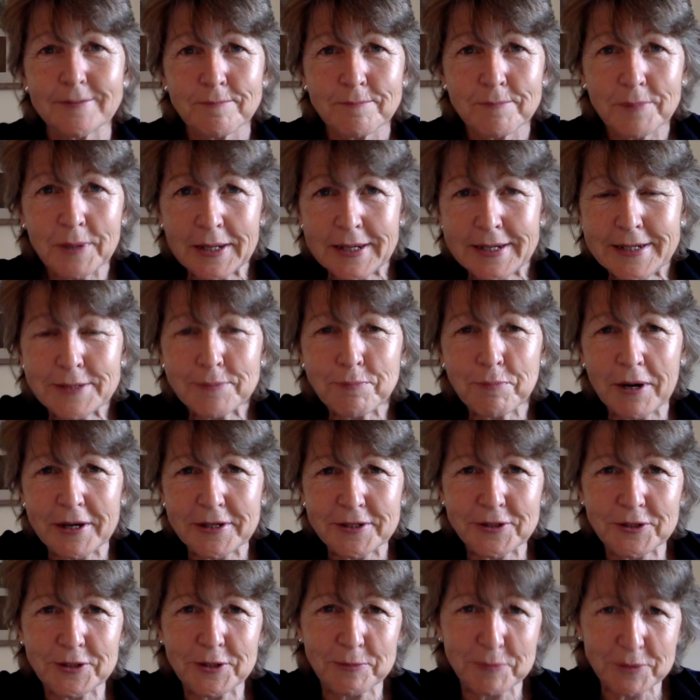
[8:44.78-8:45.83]
please
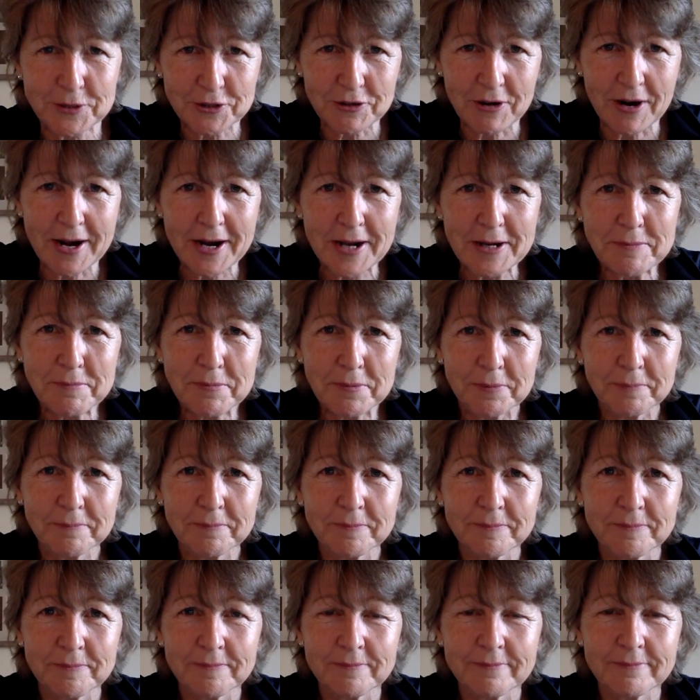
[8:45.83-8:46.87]
press subscribe,
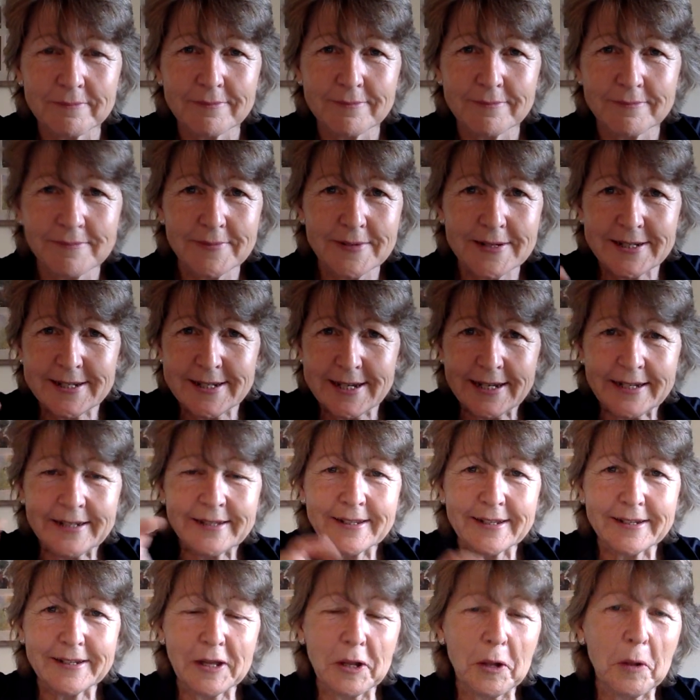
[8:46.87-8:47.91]
ding
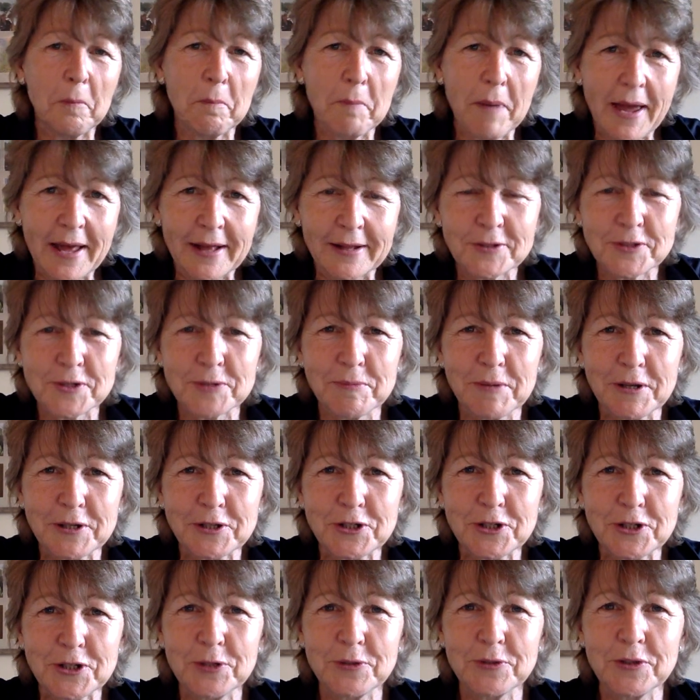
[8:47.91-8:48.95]
the little bell to make
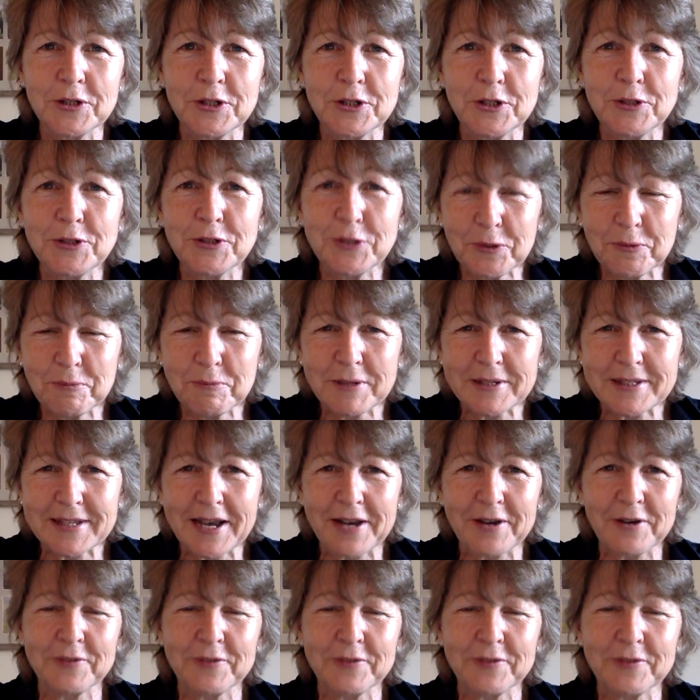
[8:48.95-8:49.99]
sure that you don't miss
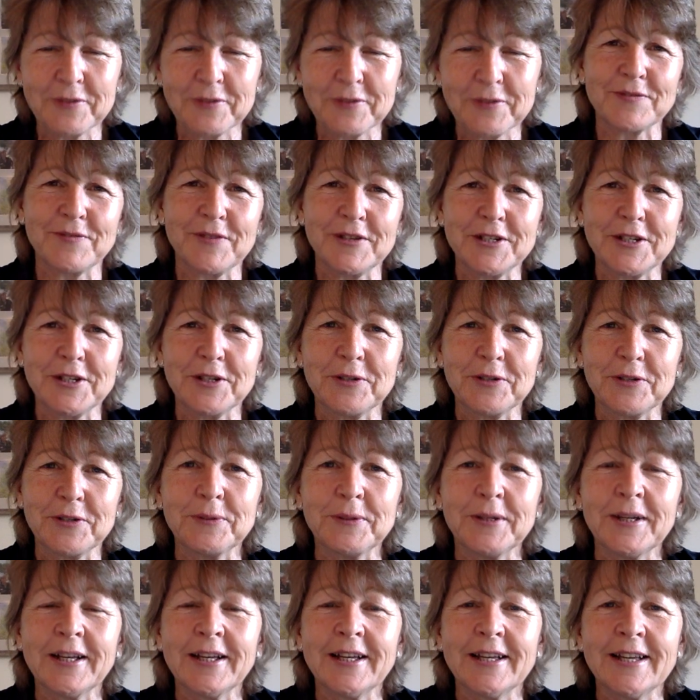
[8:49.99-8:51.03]
out on the next video.
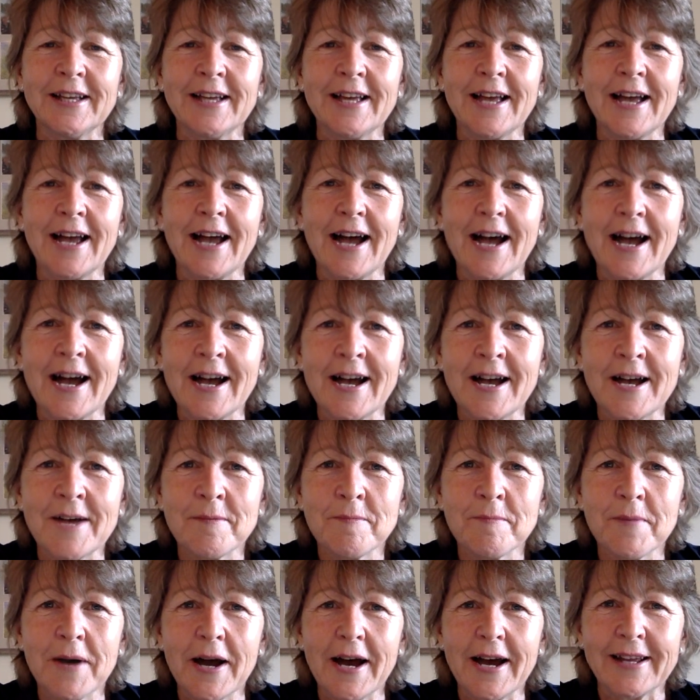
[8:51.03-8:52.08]

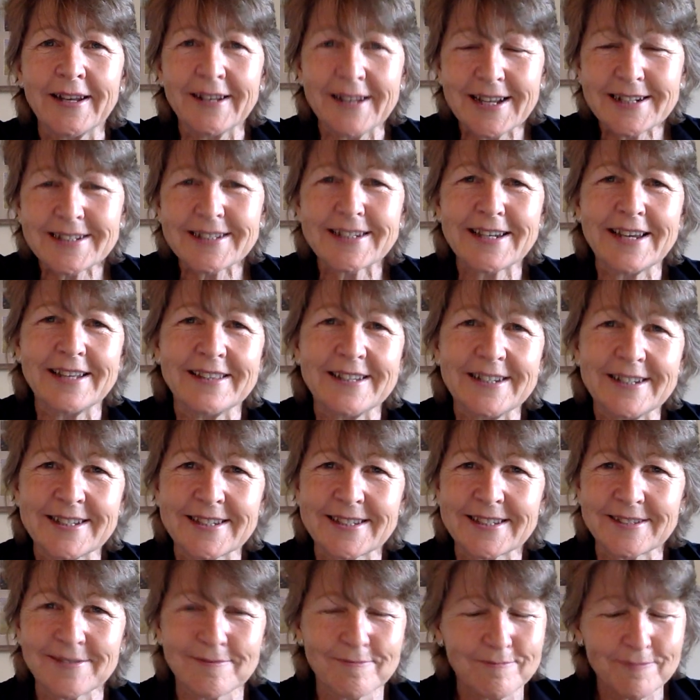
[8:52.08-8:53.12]
And let's get
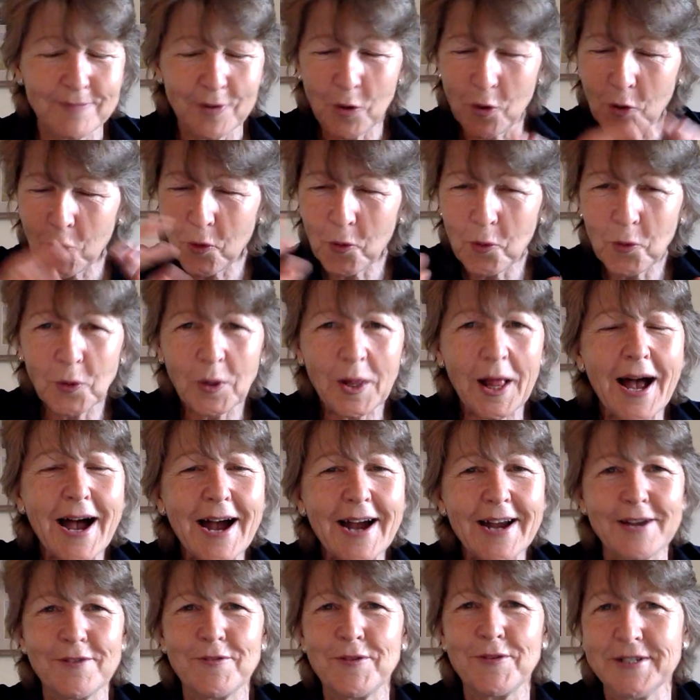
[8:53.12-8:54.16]
this whole
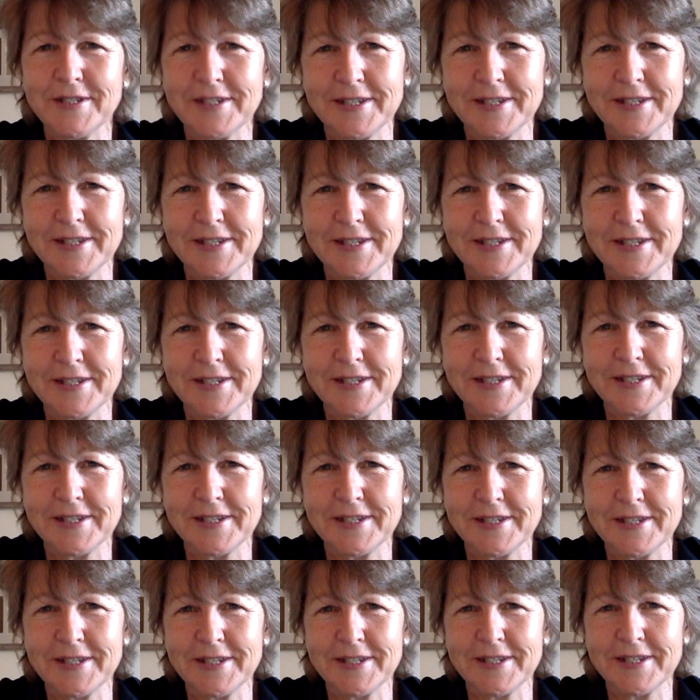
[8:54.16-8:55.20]
hiring system
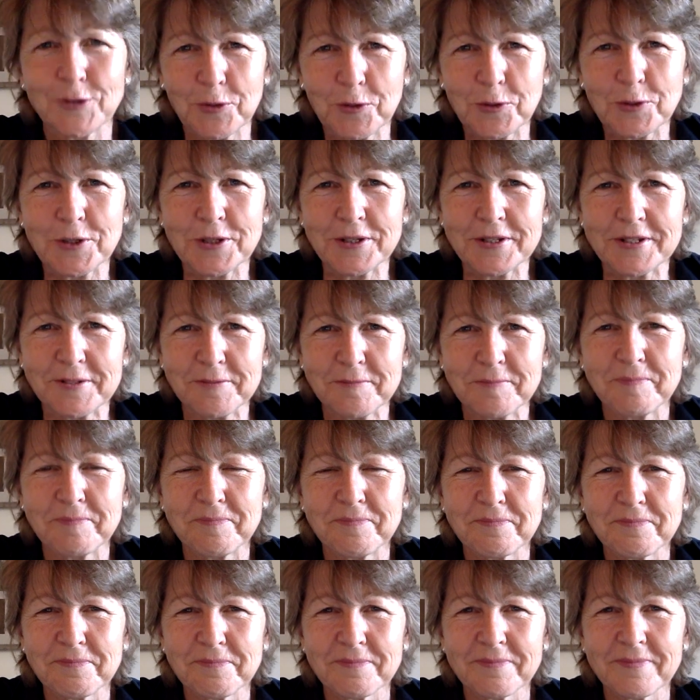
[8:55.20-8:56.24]
sorted.
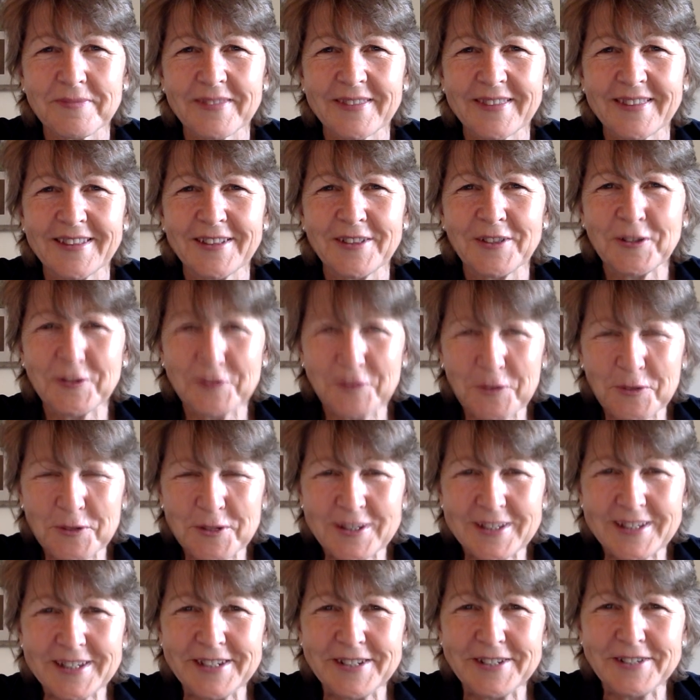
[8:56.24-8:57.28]
Look forward to
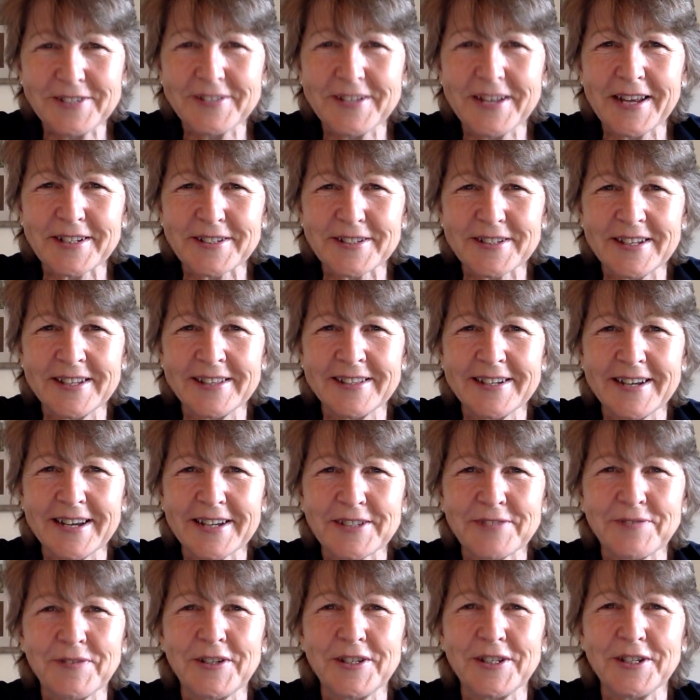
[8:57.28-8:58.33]
seeing you in the
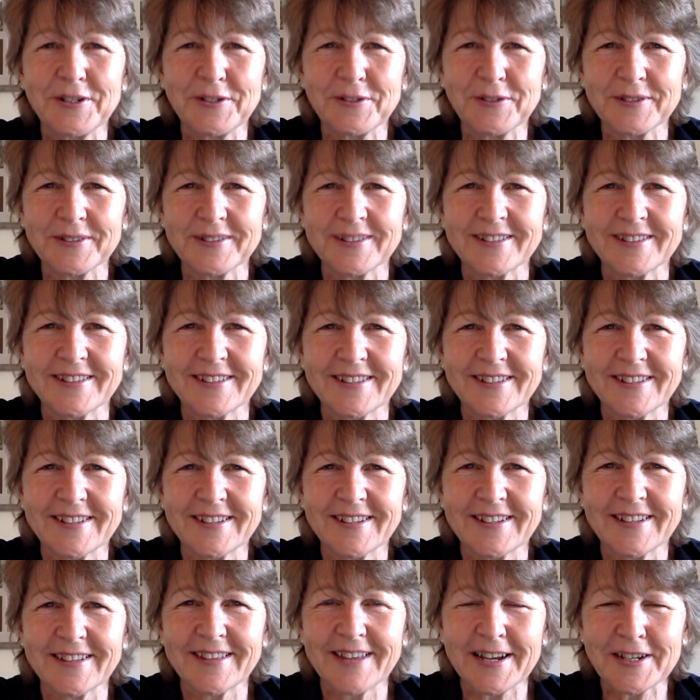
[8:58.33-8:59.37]
next video.
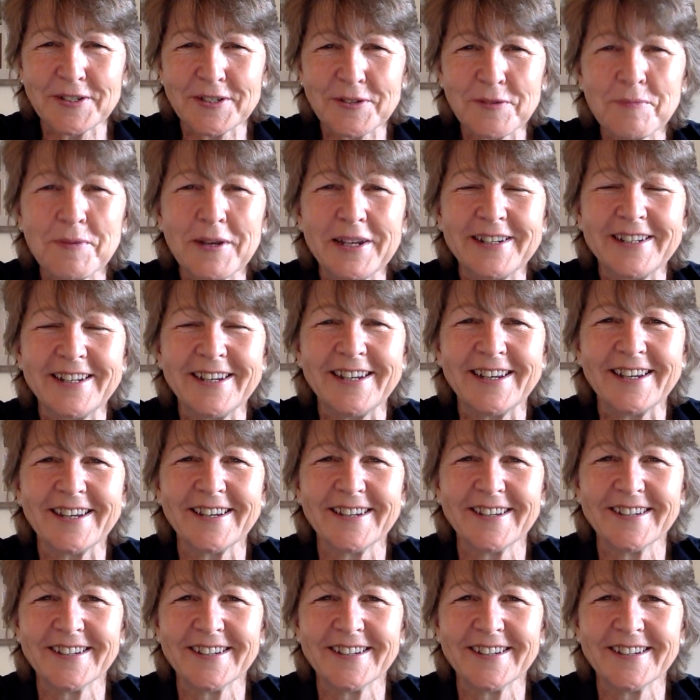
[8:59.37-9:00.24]
Thanks for being here.